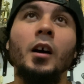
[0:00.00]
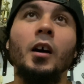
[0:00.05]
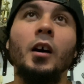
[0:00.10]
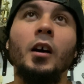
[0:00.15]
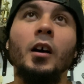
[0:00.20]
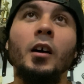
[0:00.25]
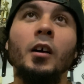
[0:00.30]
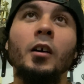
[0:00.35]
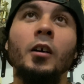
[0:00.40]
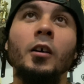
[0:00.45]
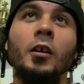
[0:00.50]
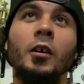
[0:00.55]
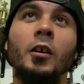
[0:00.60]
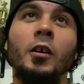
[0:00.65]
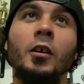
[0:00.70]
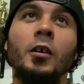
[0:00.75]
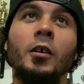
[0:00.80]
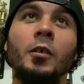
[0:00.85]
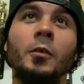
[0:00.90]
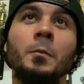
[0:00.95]

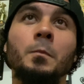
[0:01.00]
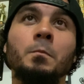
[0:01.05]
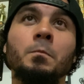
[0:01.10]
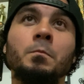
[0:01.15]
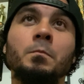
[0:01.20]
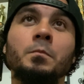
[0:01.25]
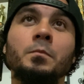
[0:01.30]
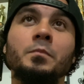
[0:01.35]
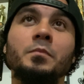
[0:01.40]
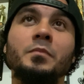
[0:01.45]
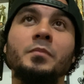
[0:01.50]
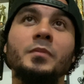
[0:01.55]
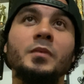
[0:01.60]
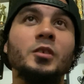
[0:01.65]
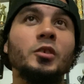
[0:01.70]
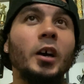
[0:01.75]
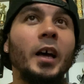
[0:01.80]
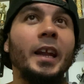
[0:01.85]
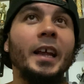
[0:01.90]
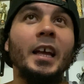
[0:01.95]

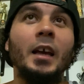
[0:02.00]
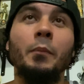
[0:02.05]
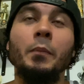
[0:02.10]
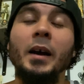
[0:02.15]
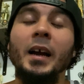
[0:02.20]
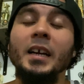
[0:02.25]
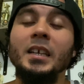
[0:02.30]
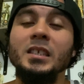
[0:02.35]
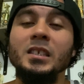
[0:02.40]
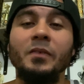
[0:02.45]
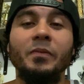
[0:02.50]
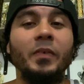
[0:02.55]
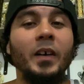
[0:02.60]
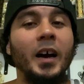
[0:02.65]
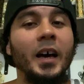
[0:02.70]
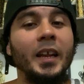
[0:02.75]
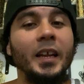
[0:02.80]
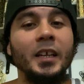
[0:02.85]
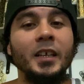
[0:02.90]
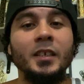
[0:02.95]
Try to get back into
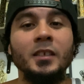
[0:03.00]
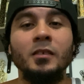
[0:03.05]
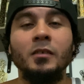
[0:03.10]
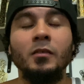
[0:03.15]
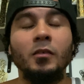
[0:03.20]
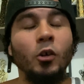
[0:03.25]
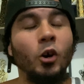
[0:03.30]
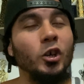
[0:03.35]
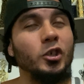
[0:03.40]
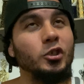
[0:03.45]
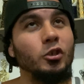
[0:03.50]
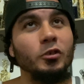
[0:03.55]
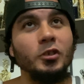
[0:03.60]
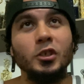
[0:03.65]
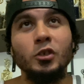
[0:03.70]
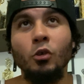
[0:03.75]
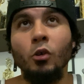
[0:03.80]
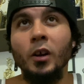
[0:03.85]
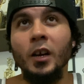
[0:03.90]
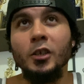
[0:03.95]
fighting. Long story
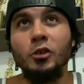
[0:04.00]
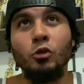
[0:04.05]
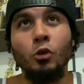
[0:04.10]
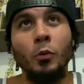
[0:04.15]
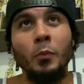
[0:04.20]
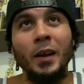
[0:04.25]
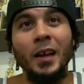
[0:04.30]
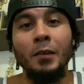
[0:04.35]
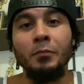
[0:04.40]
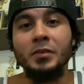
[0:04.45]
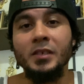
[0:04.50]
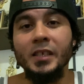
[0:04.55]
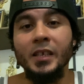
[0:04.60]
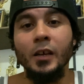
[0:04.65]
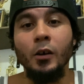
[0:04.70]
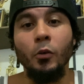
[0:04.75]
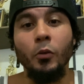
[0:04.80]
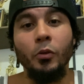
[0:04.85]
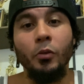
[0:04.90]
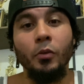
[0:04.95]
short, I tore my
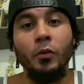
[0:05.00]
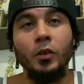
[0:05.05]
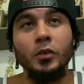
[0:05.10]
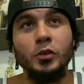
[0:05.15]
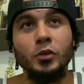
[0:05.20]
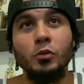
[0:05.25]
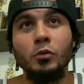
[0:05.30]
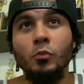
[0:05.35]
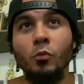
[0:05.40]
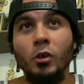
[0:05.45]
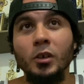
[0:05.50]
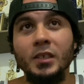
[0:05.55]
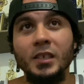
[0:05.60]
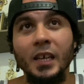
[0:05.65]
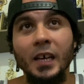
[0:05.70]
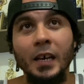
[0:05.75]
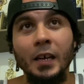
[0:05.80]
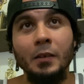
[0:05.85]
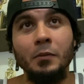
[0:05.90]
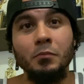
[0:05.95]
MCL 2 more
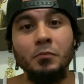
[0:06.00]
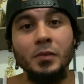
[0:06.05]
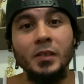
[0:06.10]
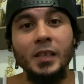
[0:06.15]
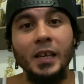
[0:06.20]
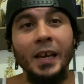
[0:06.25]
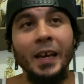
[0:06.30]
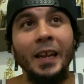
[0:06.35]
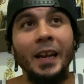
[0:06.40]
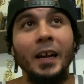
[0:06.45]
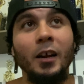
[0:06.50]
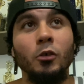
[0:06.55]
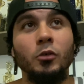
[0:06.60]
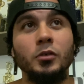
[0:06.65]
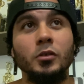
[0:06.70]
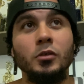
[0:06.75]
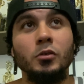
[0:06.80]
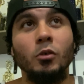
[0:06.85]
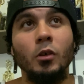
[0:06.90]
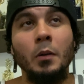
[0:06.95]
times, and I
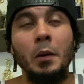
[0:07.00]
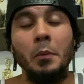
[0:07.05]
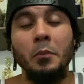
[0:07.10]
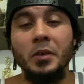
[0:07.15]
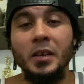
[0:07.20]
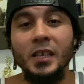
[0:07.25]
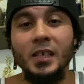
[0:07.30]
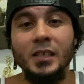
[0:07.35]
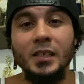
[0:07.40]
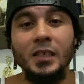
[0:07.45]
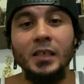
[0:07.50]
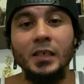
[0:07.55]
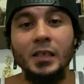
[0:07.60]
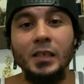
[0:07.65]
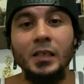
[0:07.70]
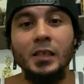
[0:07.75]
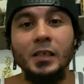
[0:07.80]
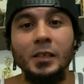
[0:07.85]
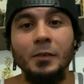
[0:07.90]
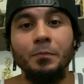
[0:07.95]
also tore my
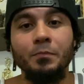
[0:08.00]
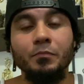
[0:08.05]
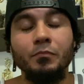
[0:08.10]
meniscus.